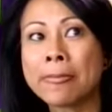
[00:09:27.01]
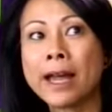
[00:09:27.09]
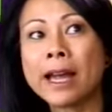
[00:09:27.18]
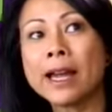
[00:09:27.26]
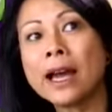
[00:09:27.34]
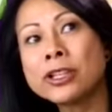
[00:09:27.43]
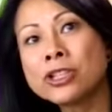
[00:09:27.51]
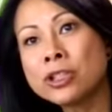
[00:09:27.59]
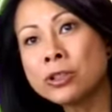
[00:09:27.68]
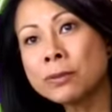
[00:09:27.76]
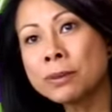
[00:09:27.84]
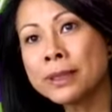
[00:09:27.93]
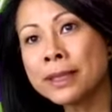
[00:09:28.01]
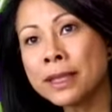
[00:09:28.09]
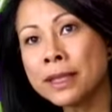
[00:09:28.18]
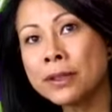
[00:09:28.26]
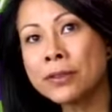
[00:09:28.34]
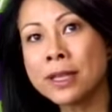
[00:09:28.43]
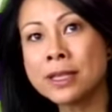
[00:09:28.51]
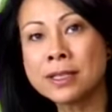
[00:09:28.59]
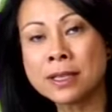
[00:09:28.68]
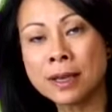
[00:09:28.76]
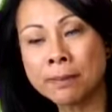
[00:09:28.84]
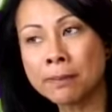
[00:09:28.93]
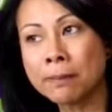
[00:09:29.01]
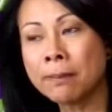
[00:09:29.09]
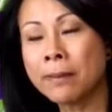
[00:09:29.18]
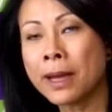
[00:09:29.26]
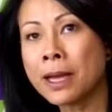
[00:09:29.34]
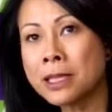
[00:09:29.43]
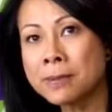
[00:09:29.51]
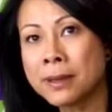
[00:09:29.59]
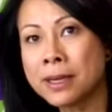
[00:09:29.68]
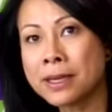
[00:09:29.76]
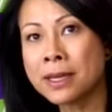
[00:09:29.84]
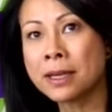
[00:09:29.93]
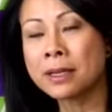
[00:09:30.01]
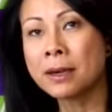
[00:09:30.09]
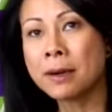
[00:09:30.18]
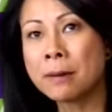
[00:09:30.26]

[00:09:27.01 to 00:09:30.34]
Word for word: I, I do believe in some aspects that